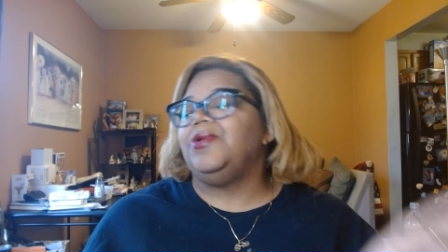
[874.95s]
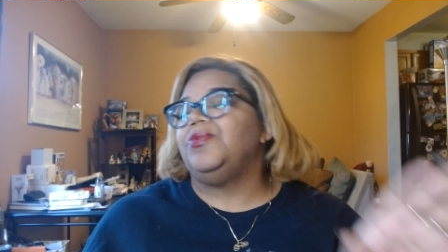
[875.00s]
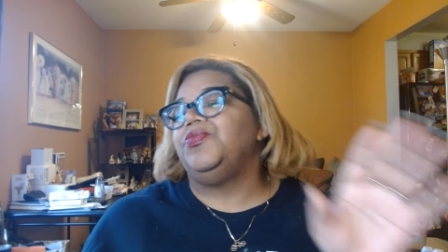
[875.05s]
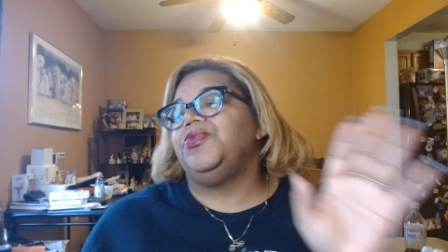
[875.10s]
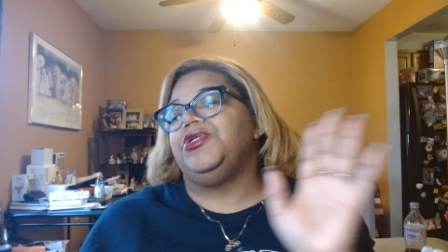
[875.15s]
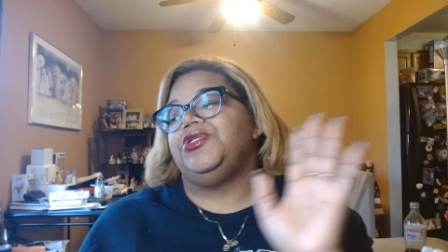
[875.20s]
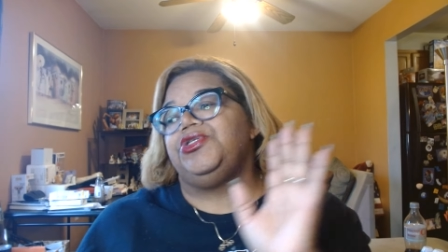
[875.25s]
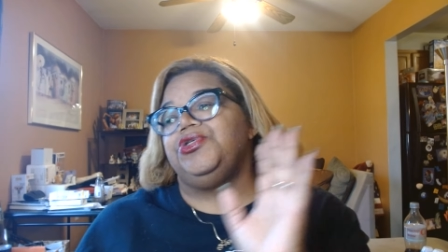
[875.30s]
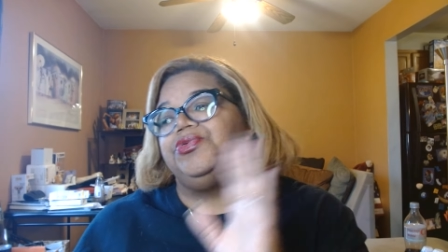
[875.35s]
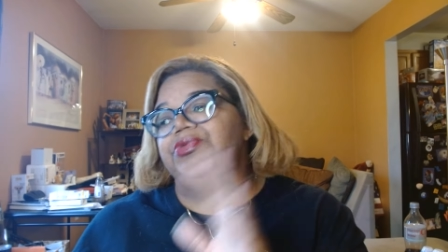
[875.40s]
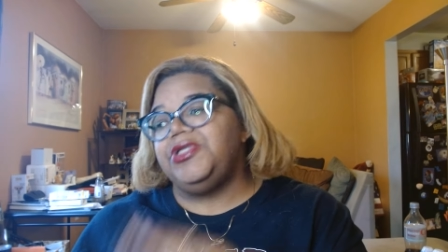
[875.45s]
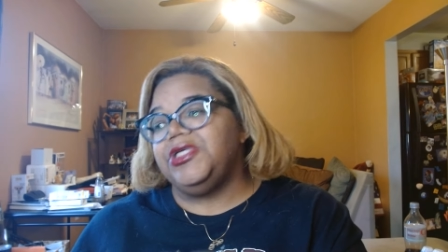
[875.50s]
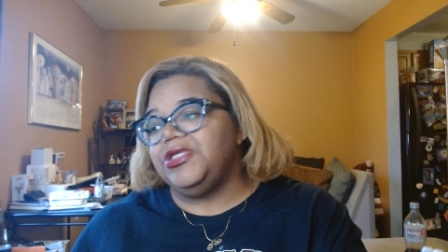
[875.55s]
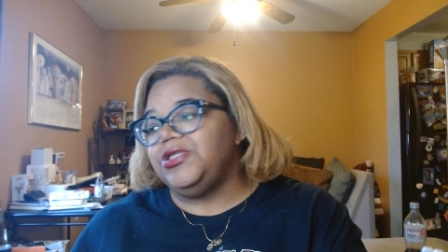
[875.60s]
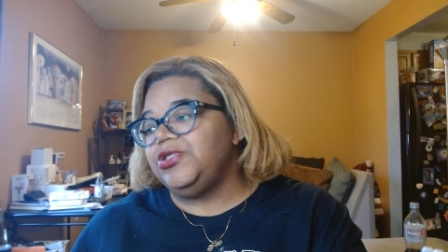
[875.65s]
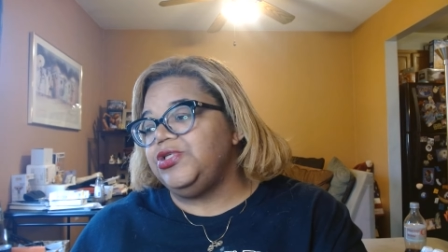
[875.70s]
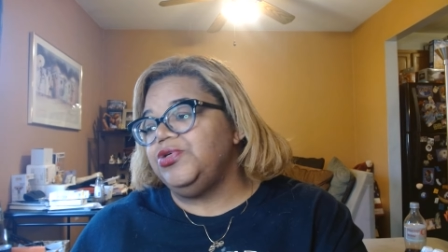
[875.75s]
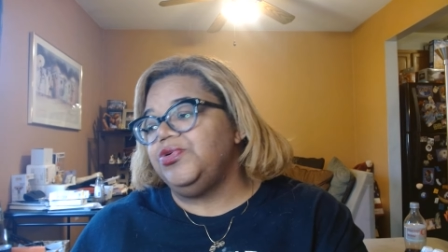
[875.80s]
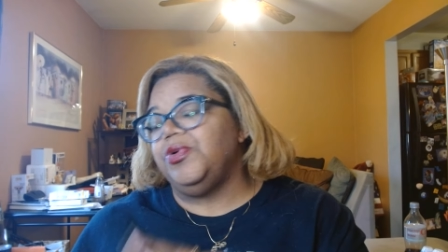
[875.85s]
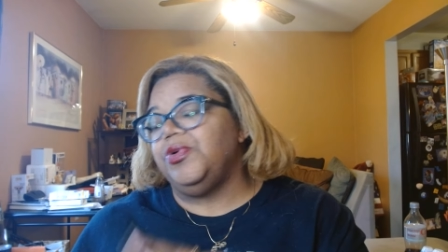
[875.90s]
and what you
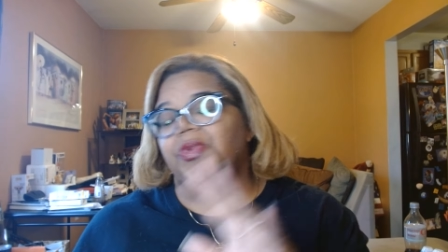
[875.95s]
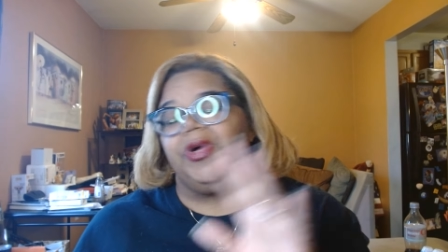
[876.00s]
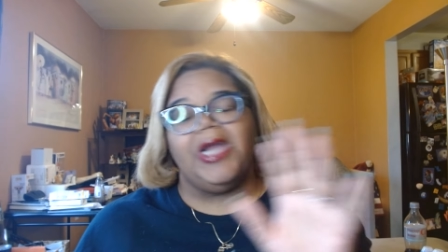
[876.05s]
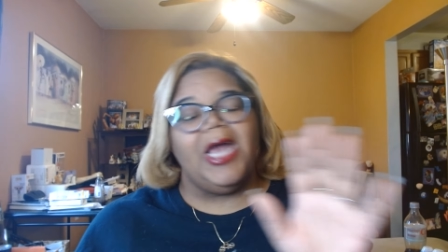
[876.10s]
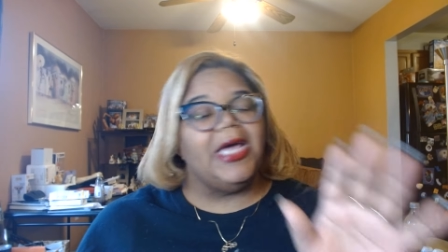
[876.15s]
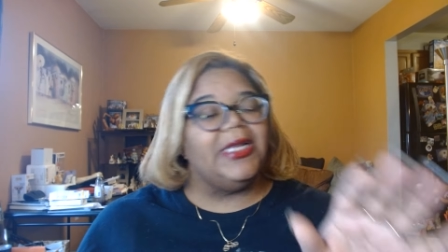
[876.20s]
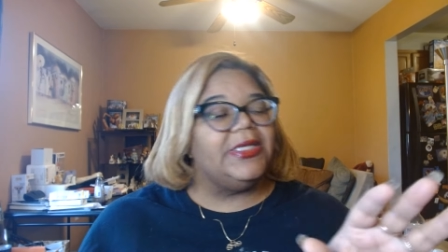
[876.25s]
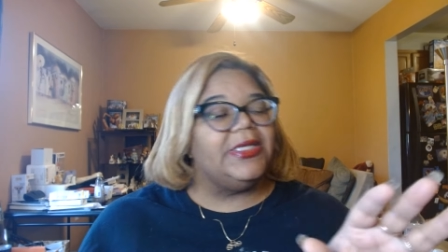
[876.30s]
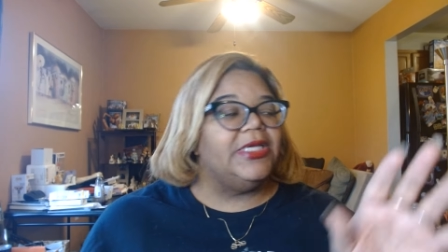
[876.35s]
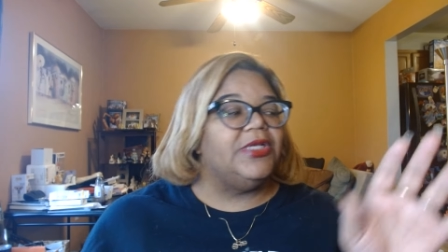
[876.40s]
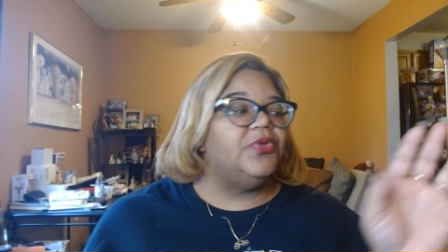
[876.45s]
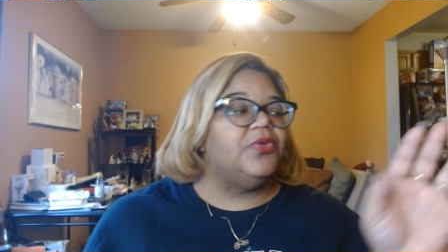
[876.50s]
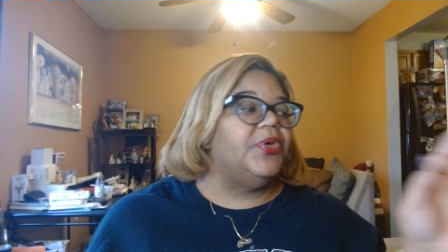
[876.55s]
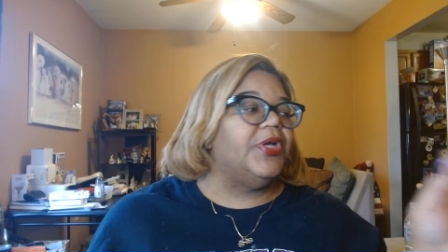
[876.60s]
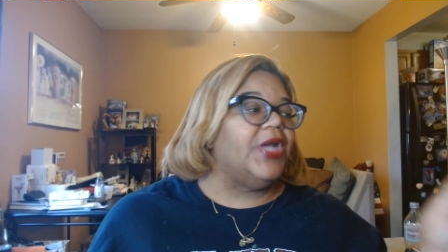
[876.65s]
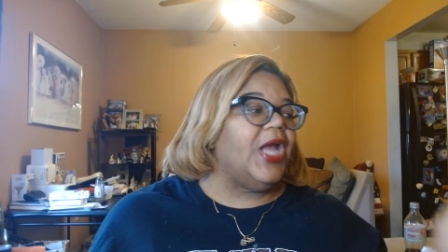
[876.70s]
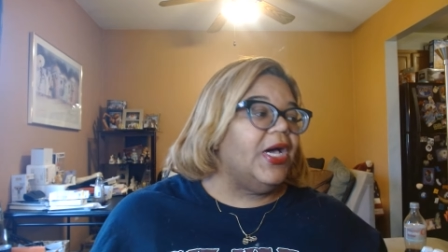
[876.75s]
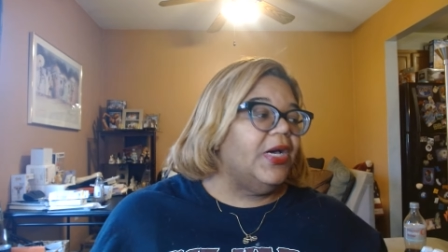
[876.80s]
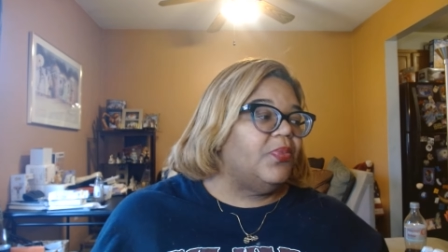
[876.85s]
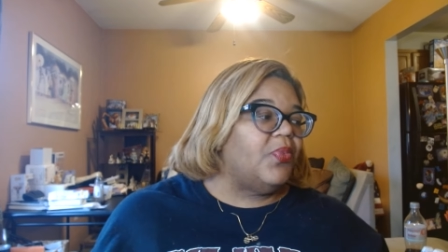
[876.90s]
didn't do and what I did and what
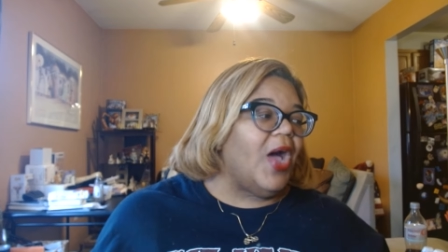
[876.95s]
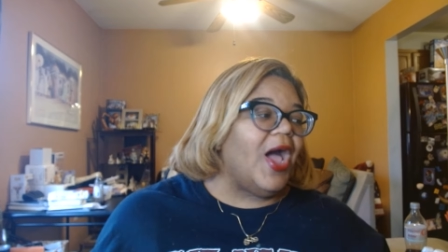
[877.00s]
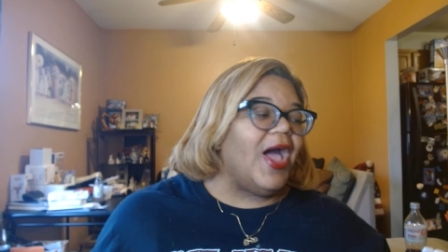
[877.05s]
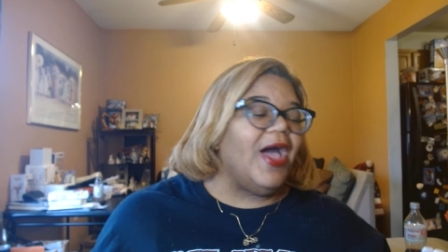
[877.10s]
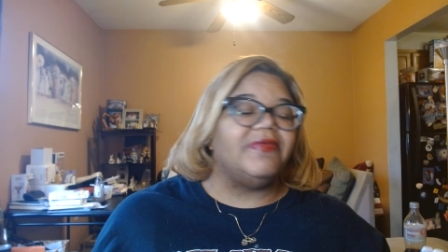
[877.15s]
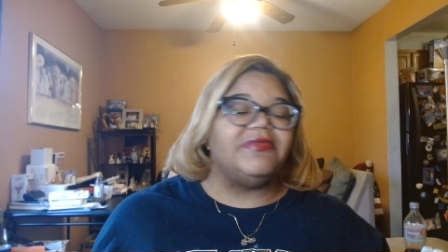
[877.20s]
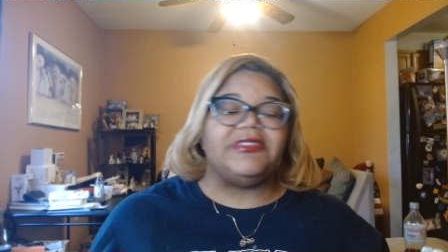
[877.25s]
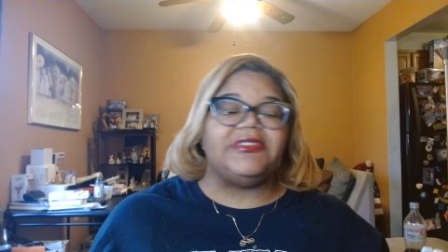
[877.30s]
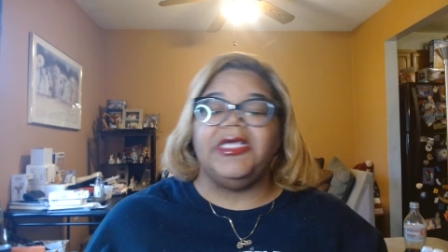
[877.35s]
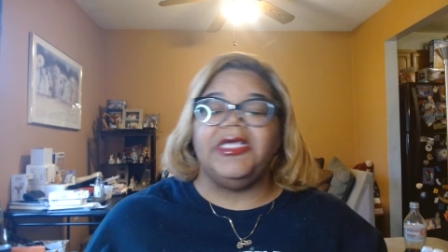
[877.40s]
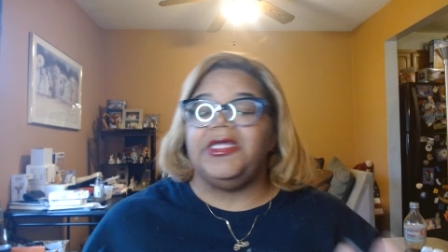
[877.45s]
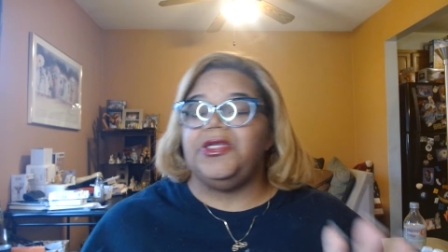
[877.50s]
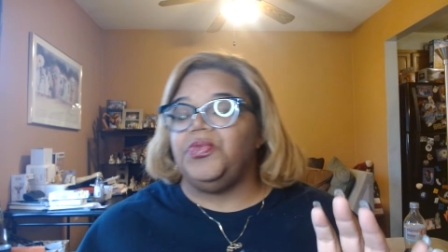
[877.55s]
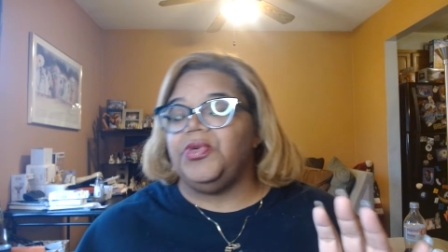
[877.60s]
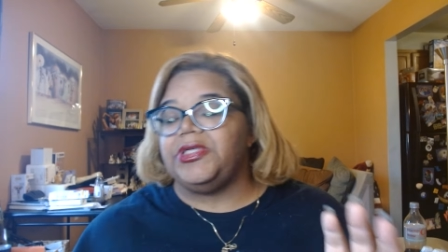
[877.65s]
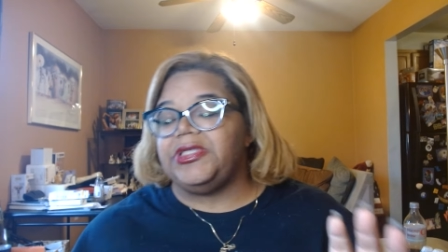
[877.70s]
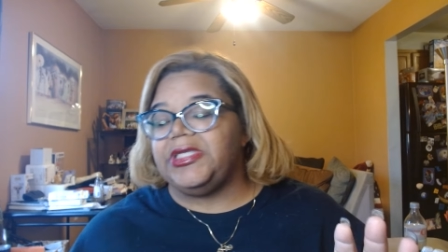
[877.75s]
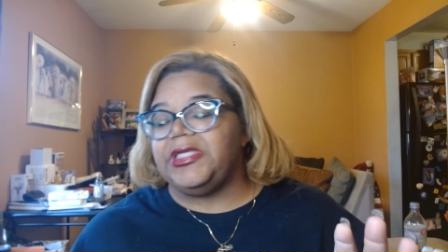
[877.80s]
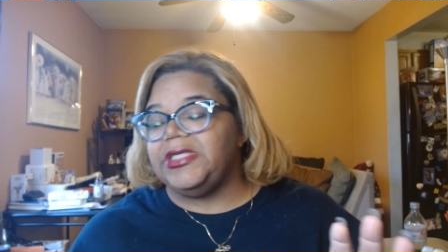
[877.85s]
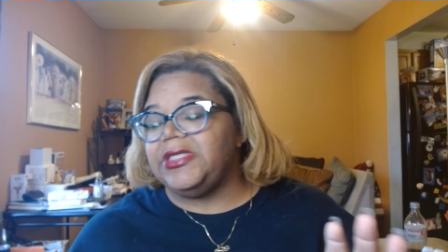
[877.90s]
I wives said and
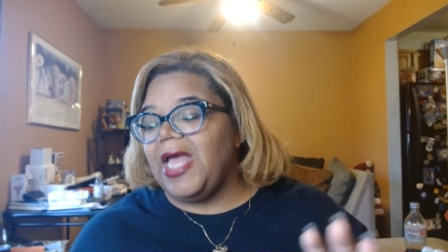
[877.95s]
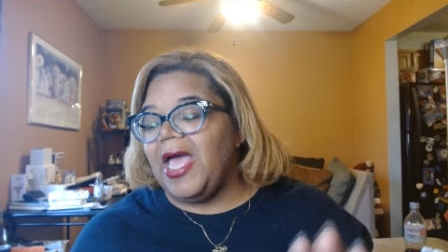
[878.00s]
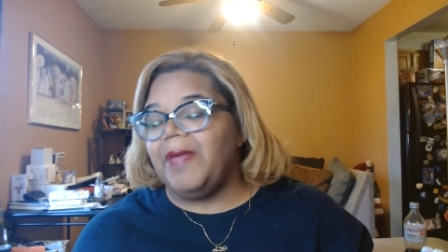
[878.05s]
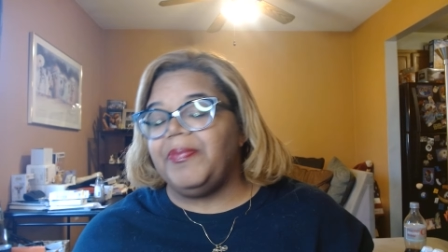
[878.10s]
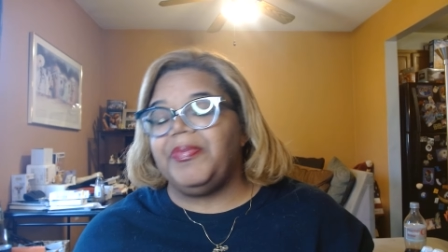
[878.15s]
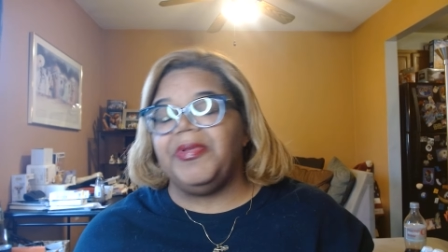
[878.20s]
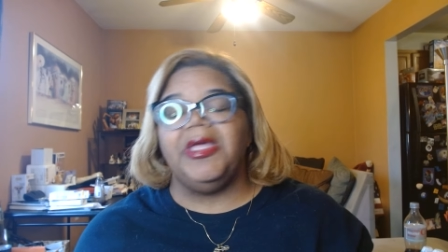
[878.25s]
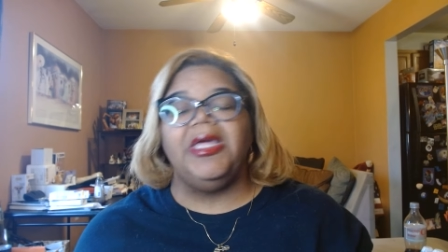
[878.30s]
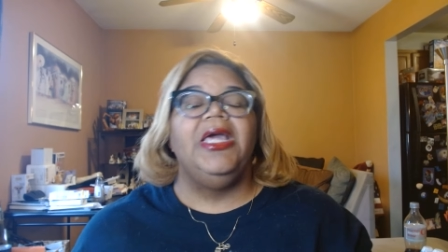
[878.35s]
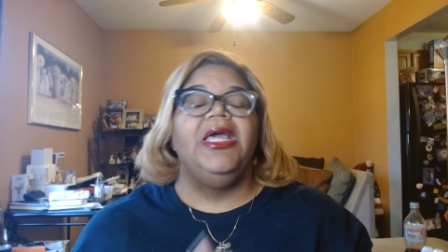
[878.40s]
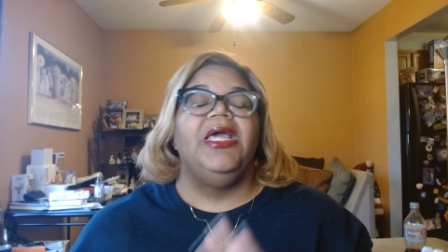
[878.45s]
what didn't happen.